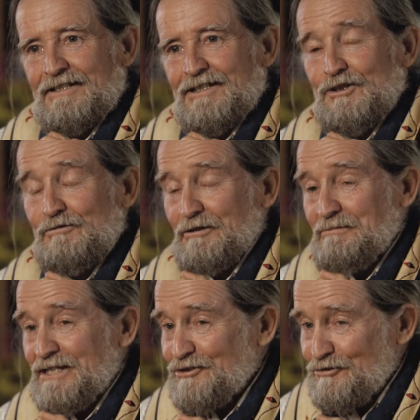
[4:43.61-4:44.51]
You want to
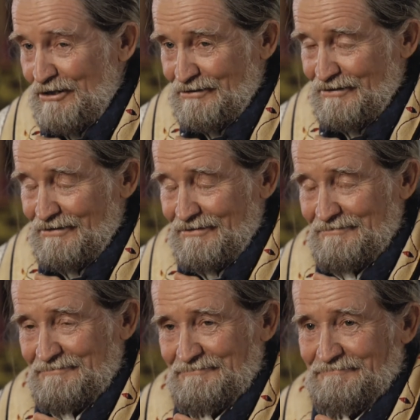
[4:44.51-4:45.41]
be instructed.
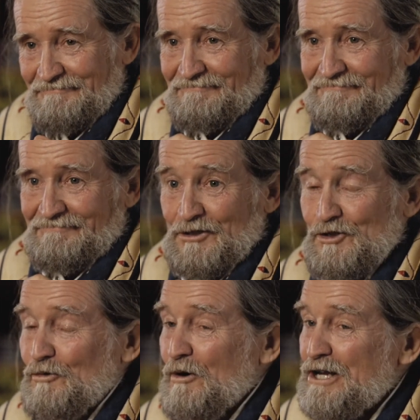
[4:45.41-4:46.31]
You
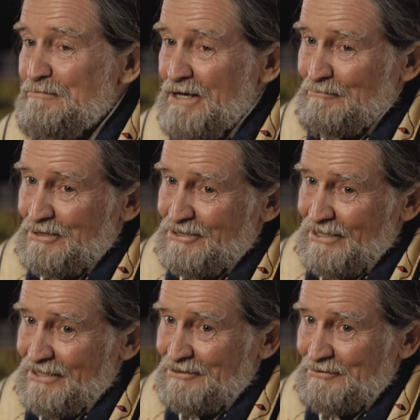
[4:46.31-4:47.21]
don't want to make
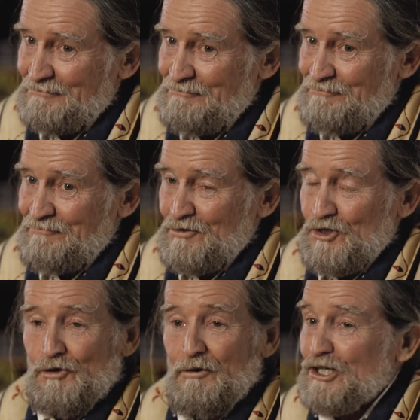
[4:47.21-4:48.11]
mistakes.
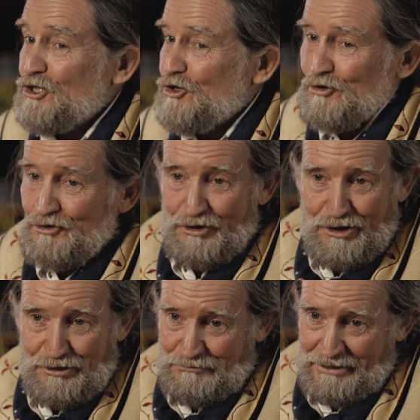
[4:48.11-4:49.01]
You don't want to go the
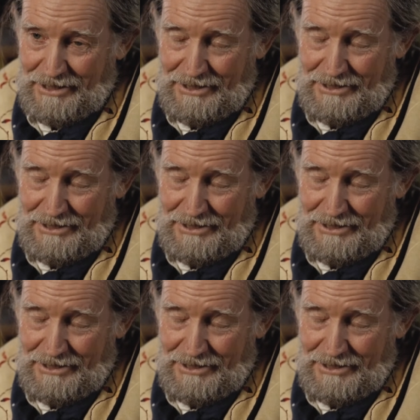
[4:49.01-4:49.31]
long way.